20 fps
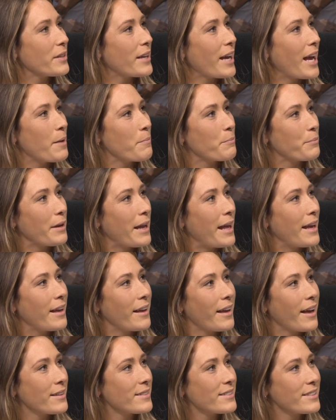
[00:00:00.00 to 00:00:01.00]
game, playing
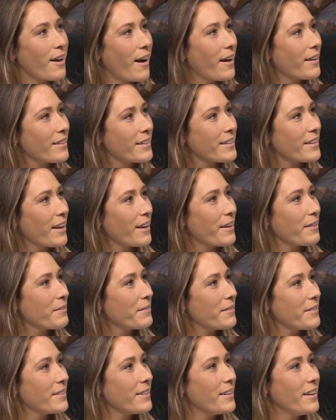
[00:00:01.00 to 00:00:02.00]
against Scotland, like,
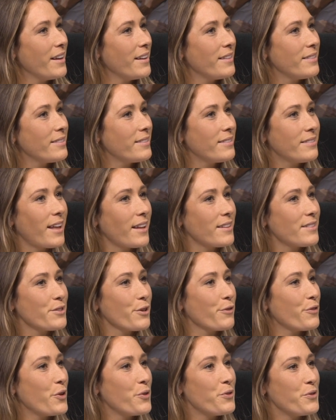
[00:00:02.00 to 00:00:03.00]
that
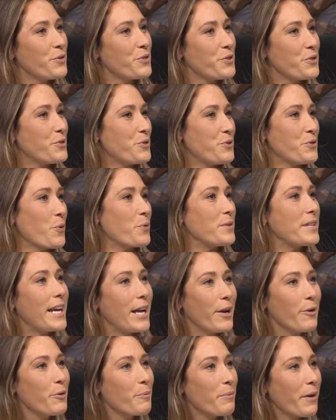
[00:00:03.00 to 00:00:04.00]
stuff you just don't
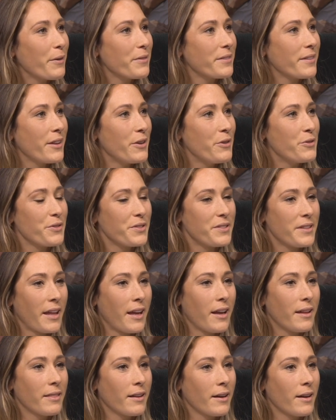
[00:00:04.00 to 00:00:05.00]
hear about, that you just
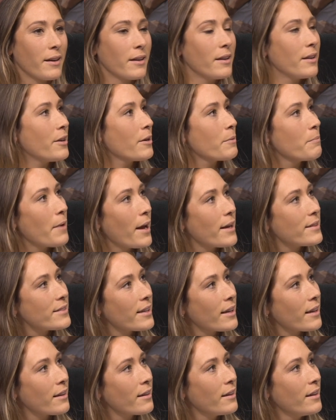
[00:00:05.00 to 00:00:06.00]
think you're
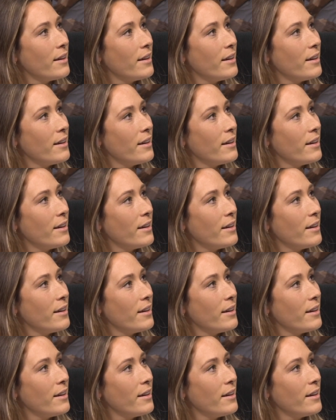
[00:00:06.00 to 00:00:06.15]
messing,